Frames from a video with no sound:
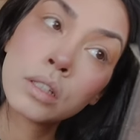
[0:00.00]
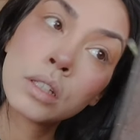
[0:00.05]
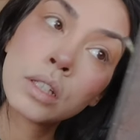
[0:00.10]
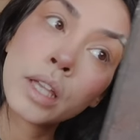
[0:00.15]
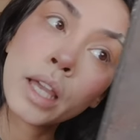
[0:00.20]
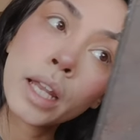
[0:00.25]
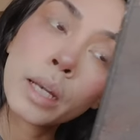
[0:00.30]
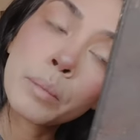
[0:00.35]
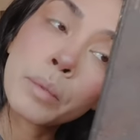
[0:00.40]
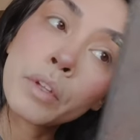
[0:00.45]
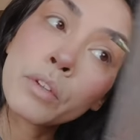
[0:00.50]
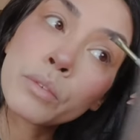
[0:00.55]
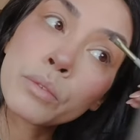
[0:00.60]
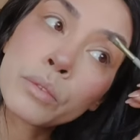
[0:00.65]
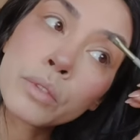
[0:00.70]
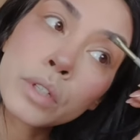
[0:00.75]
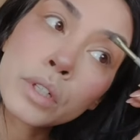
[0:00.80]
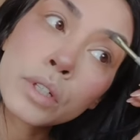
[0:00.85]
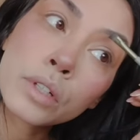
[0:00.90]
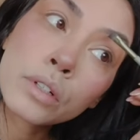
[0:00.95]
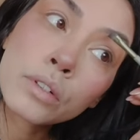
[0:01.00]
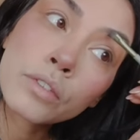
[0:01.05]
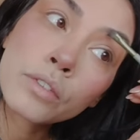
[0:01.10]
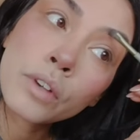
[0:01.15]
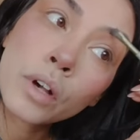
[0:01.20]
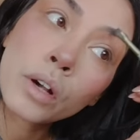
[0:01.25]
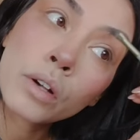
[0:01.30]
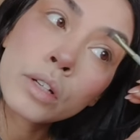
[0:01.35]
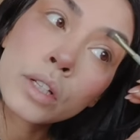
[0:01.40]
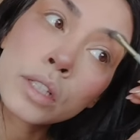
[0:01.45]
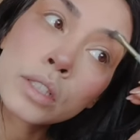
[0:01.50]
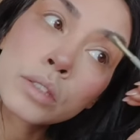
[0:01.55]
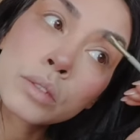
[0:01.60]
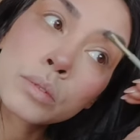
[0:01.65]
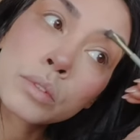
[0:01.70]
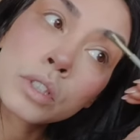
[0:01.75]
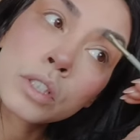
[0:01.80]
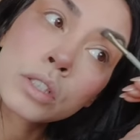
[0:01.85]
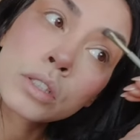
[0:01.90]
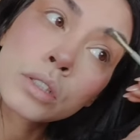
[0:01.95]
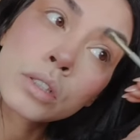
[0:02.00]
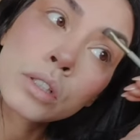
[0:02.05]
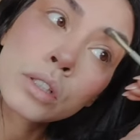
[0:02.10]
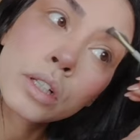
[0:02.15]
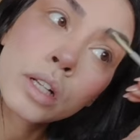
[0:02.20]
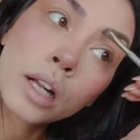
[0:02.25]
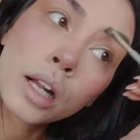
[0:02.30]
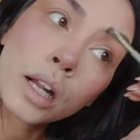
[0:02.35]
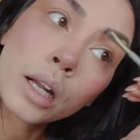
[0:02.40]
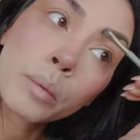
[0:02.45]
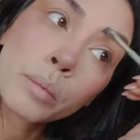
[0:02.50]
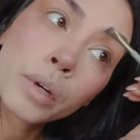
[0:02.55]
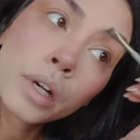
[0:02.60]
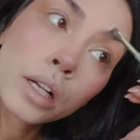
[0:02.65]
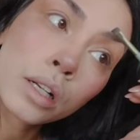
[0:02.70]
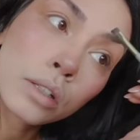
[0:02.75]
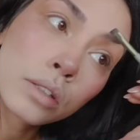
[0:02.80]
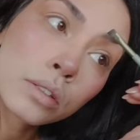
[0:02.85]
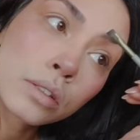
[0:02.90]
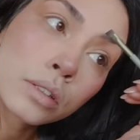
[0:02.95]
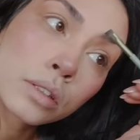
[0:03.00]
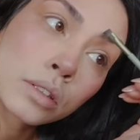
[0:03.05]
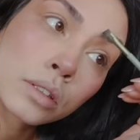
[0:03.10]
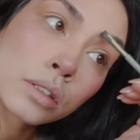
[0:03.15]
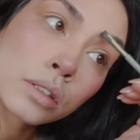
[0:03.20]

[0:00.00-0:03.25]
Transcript: You gotta be real focused when you're doing your eyebrows.